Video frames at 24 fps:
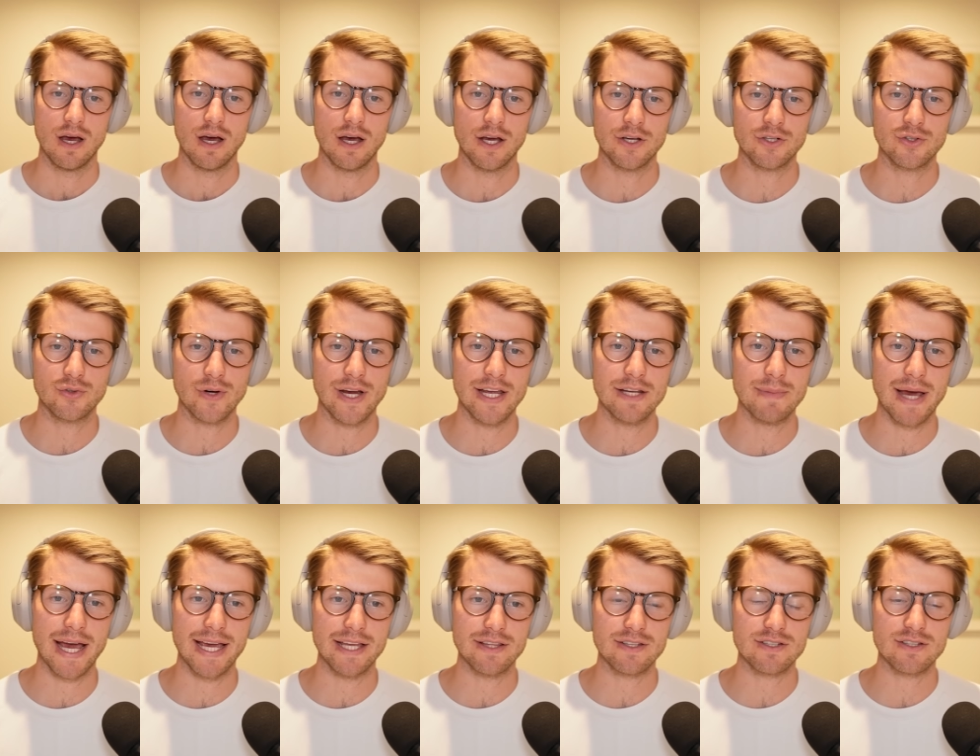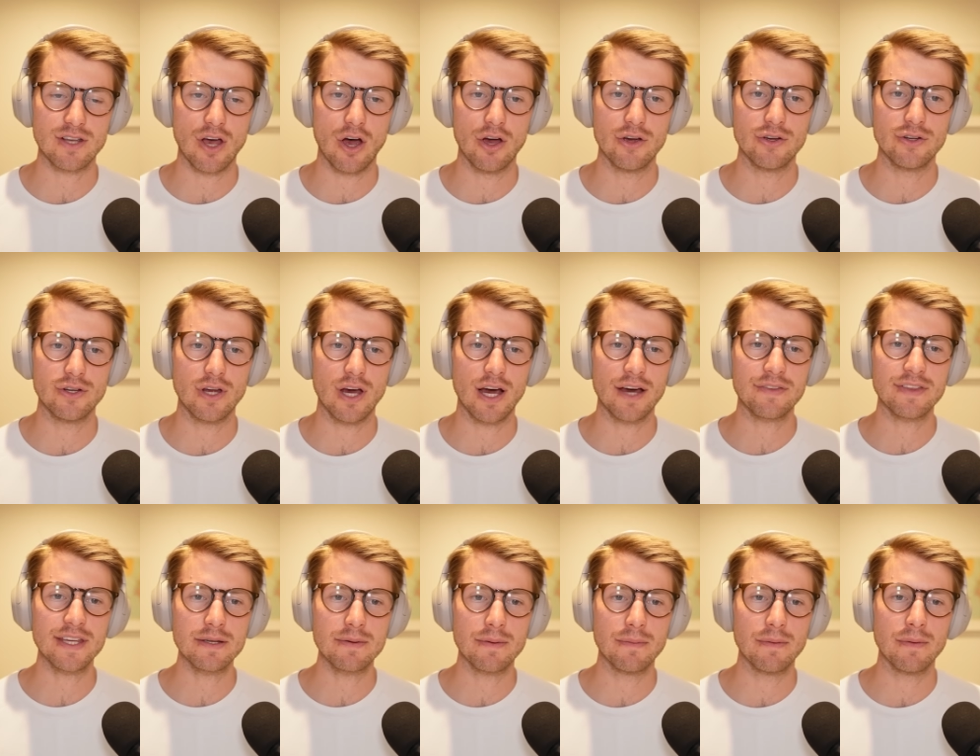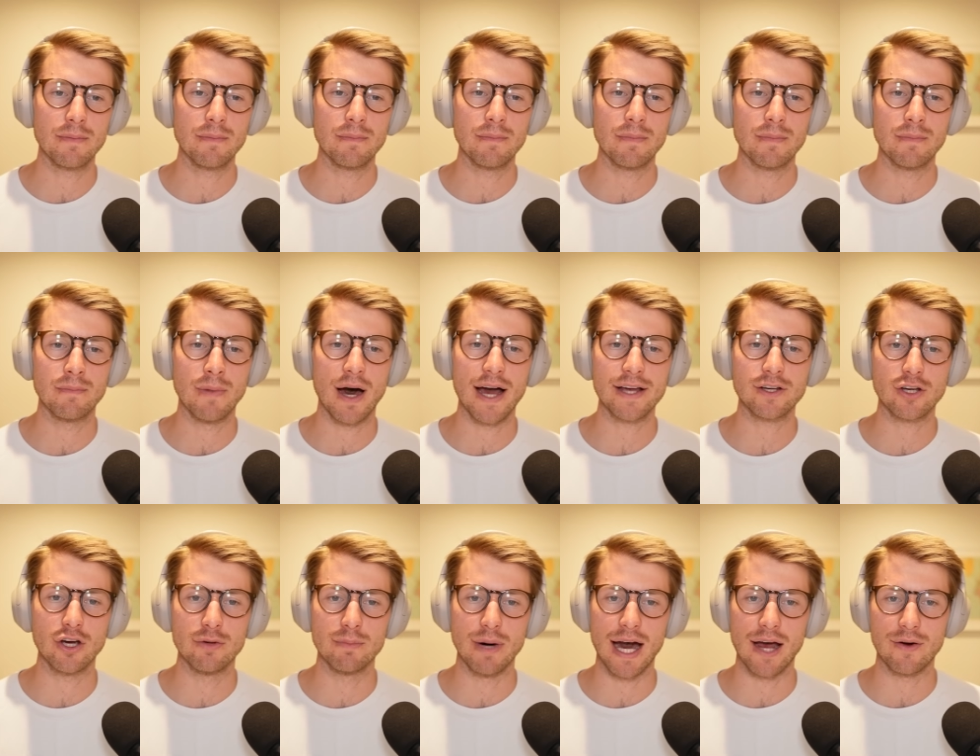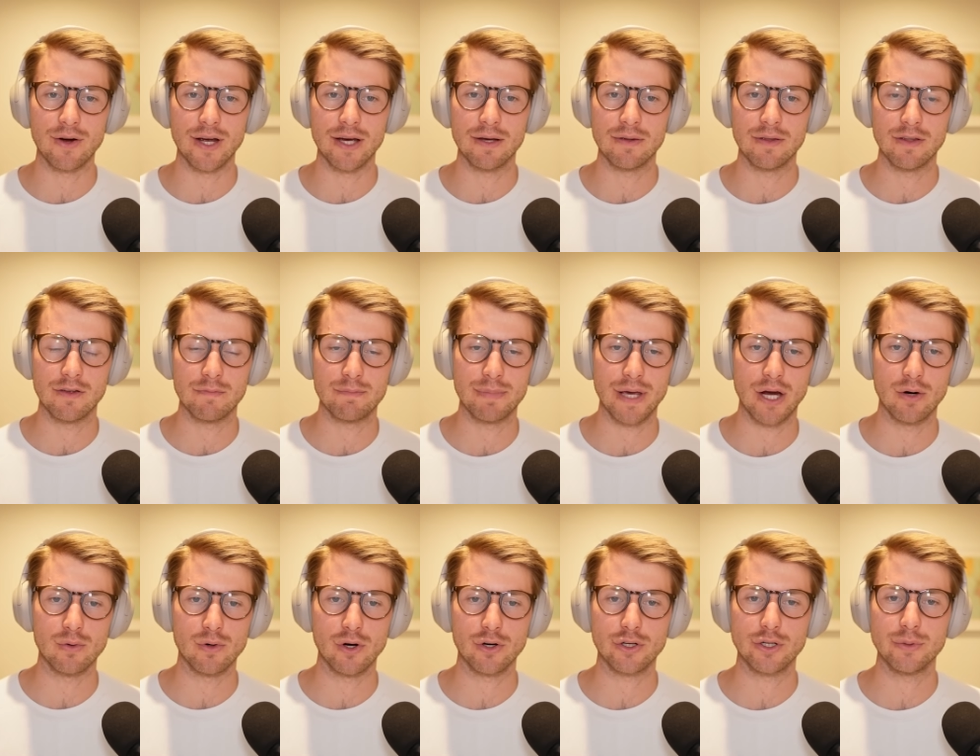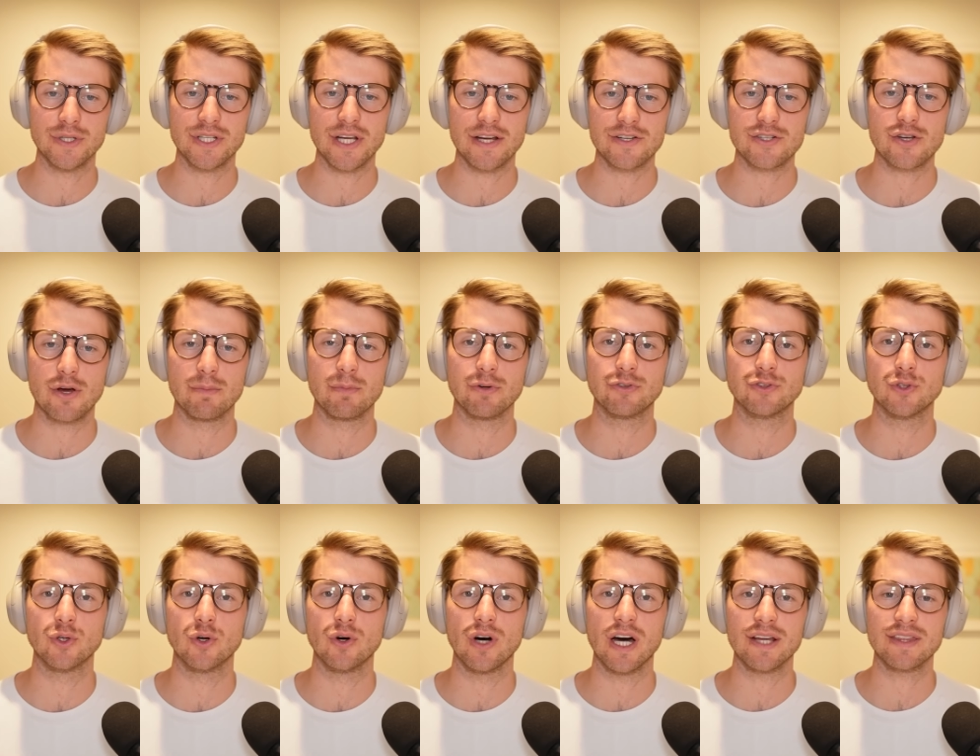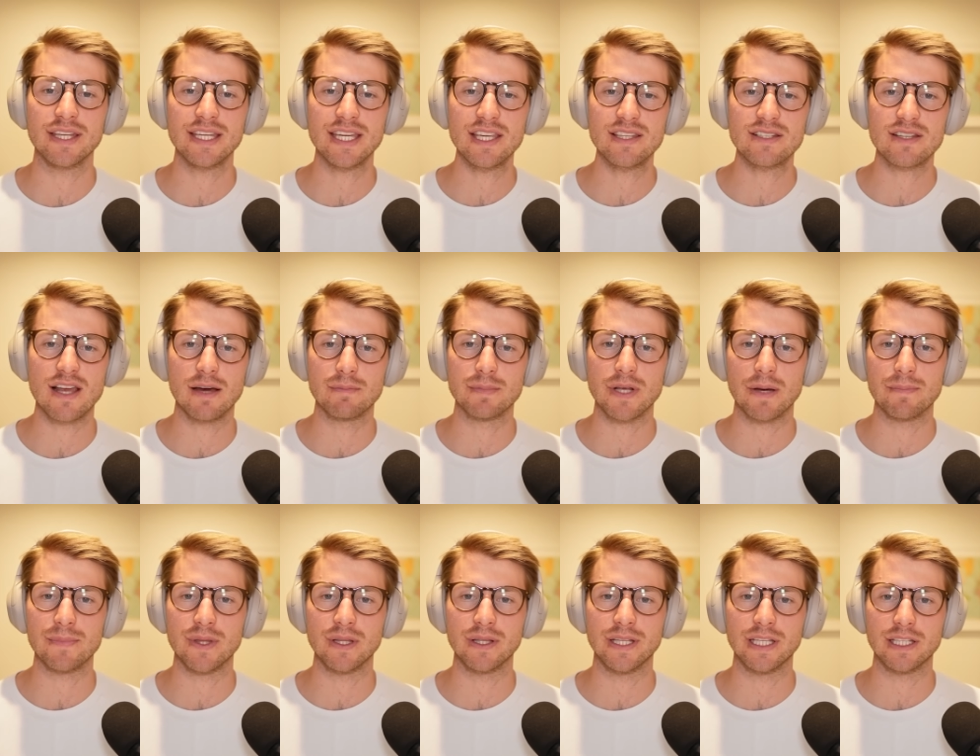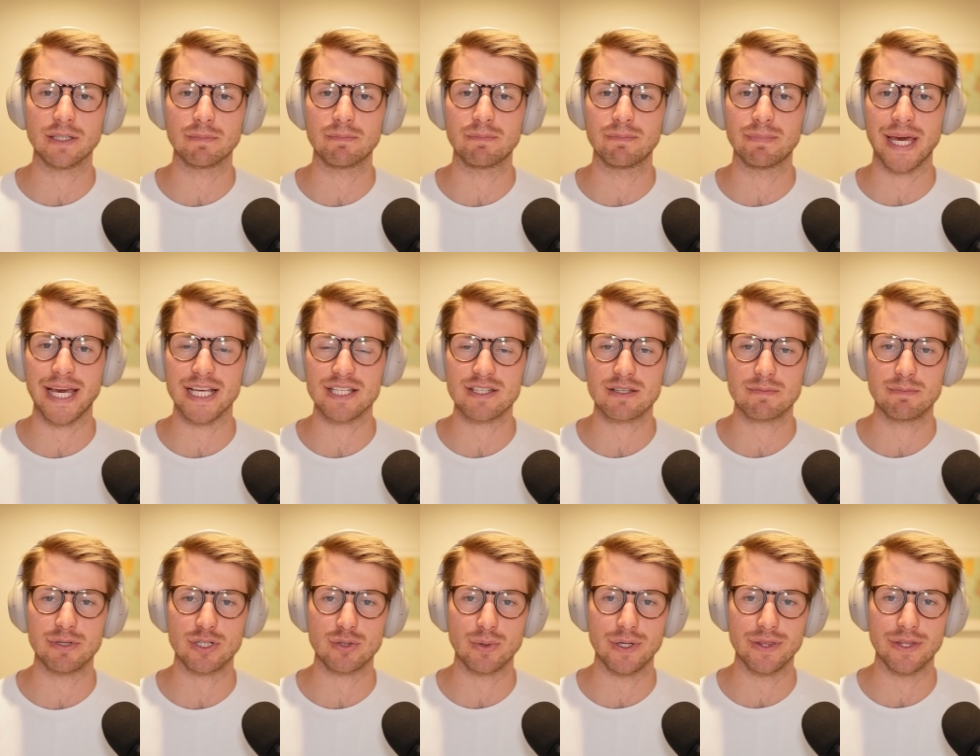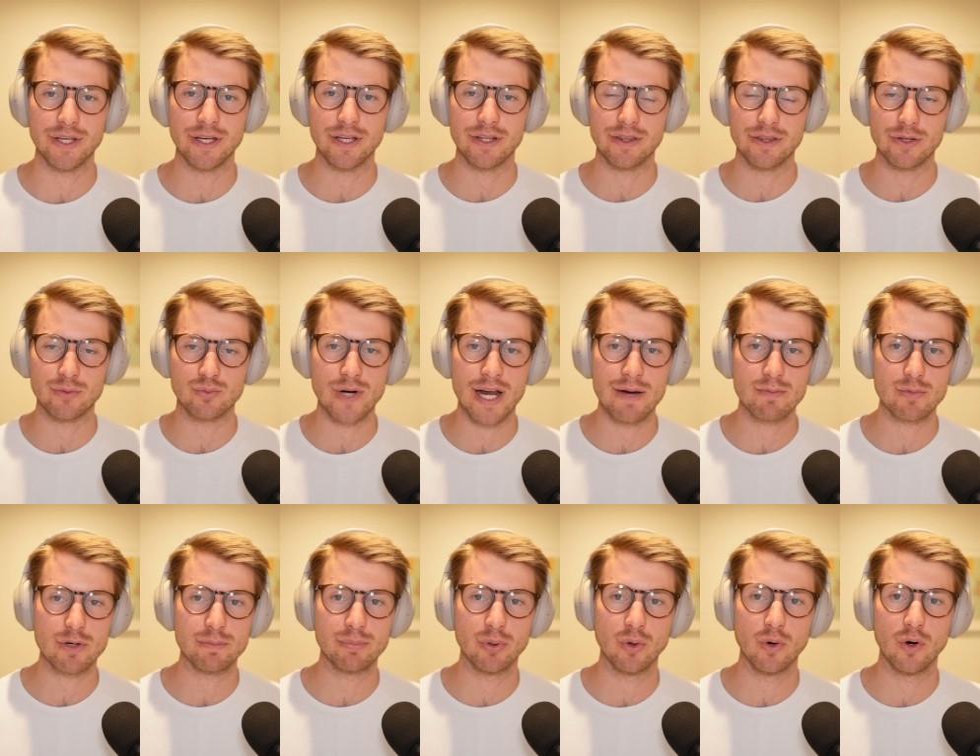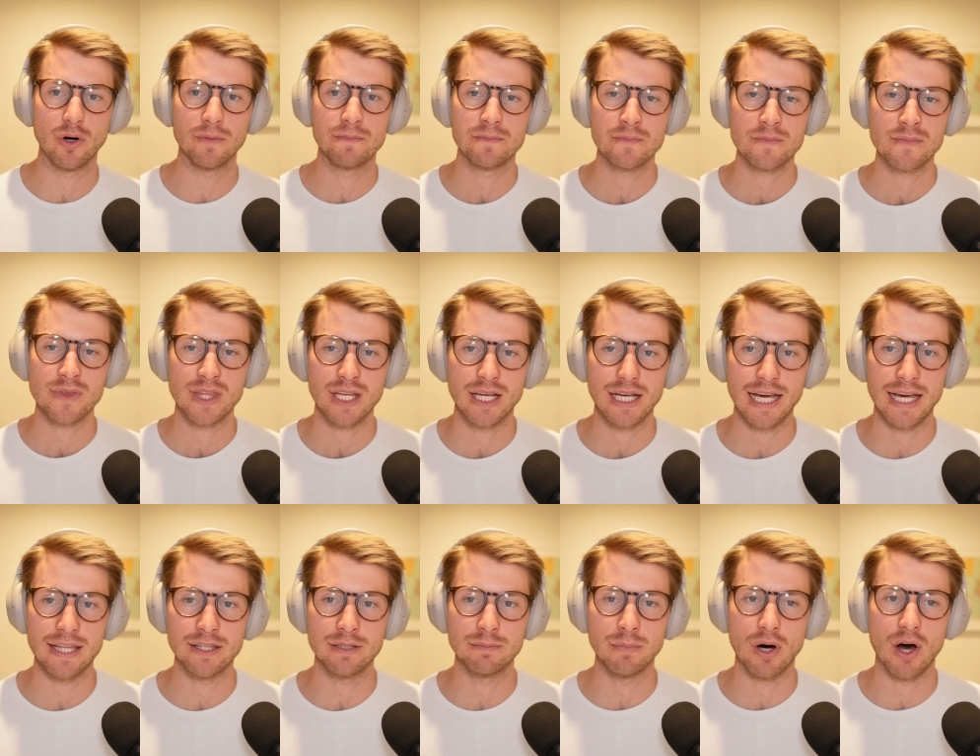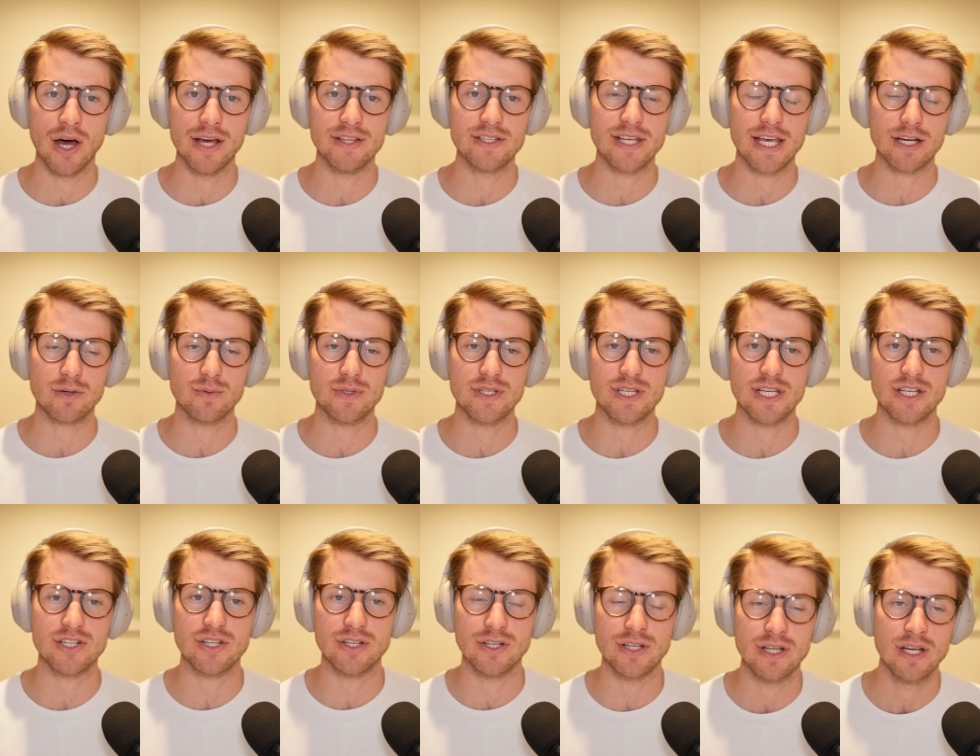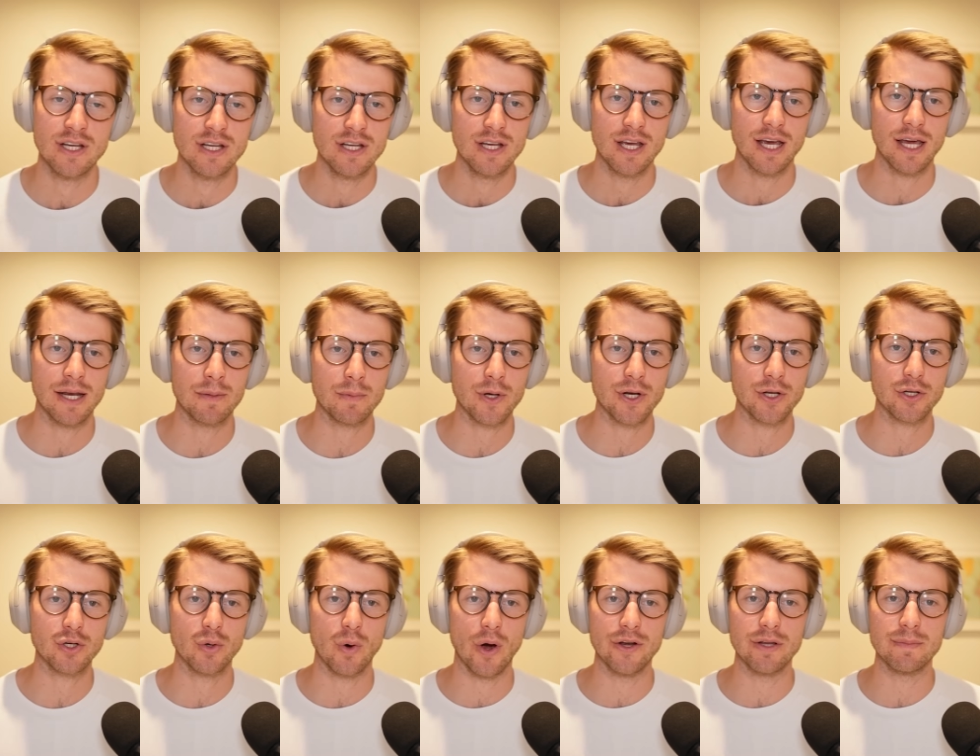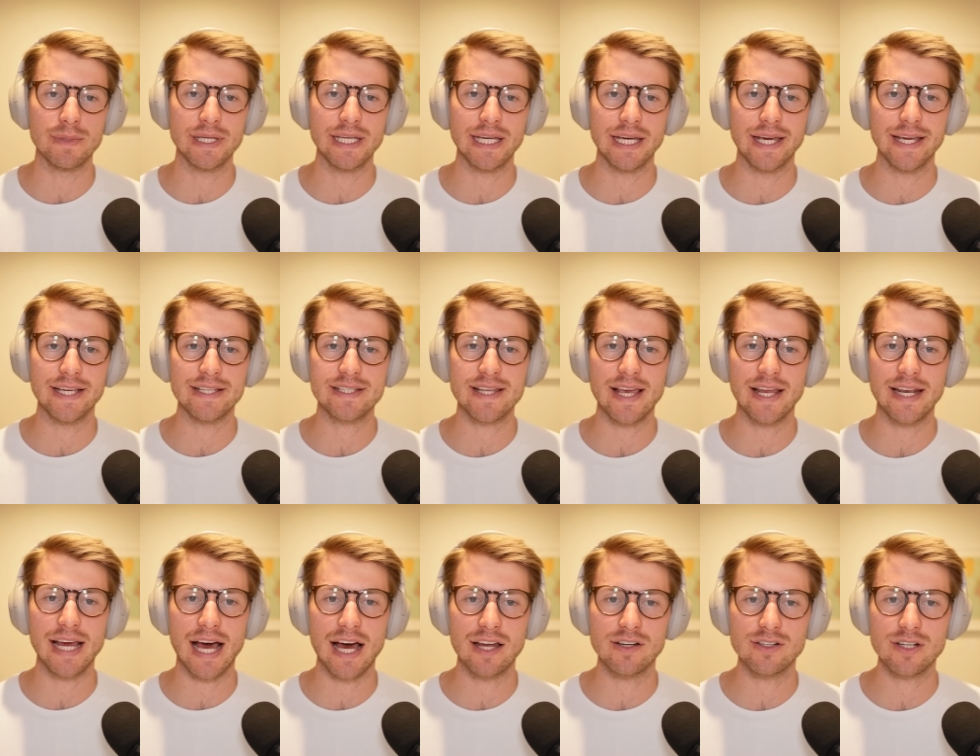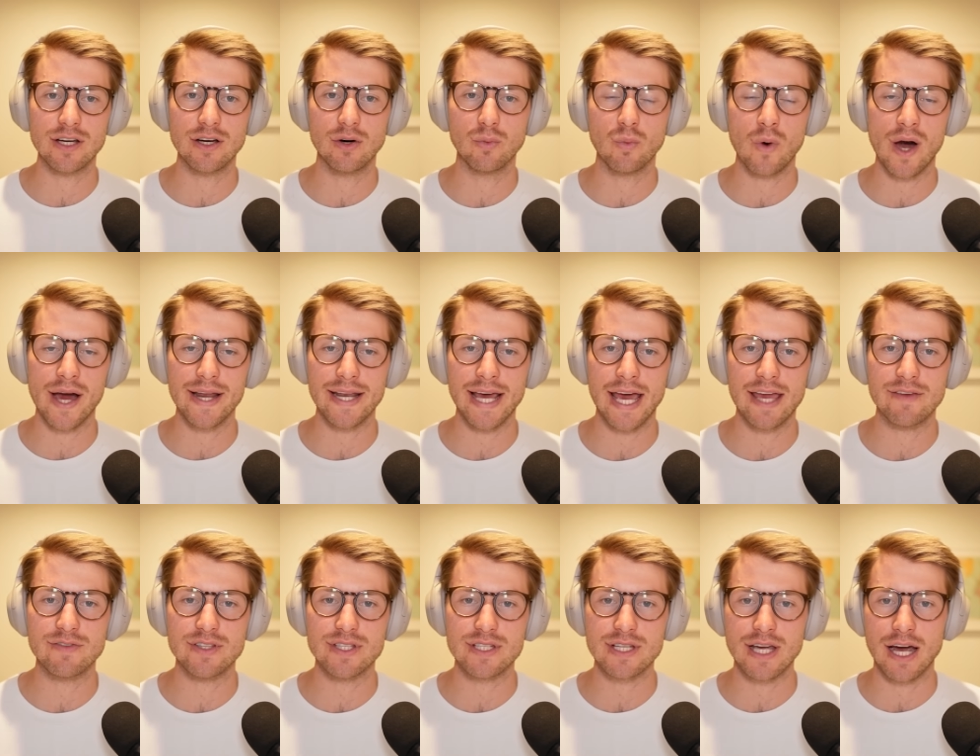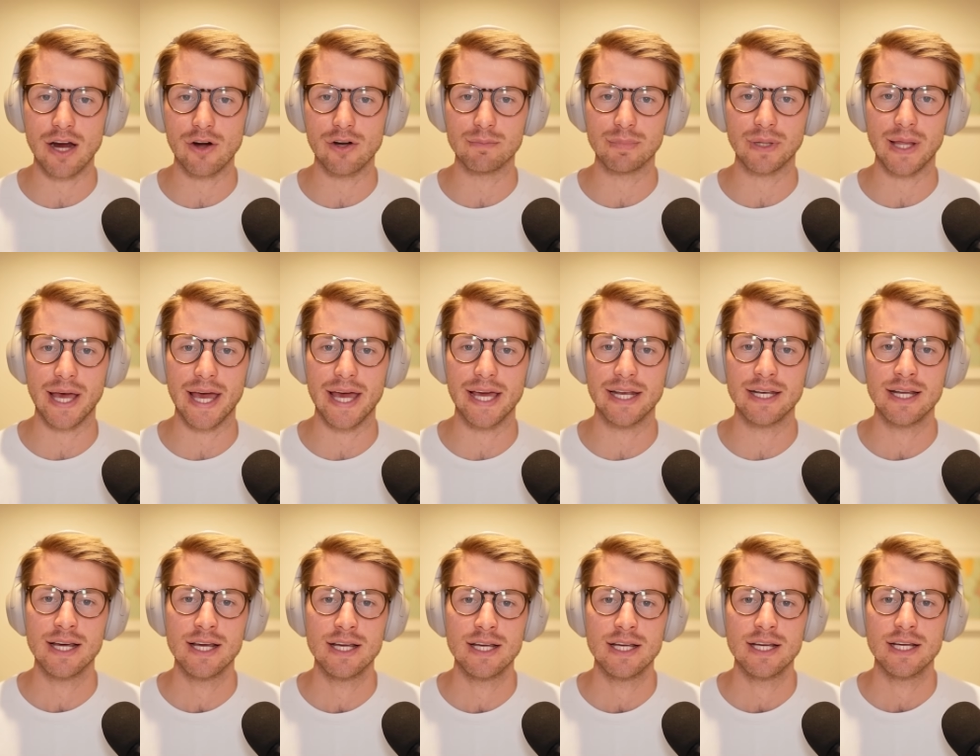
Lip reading: Agreed, mate. So I think Mike O'Mara at Bellrock, who we touched on before, I think he summed up the link best between the REM report and the mines acquisition. And I'm going to quote him here. He said, under Whitehaven's current plan,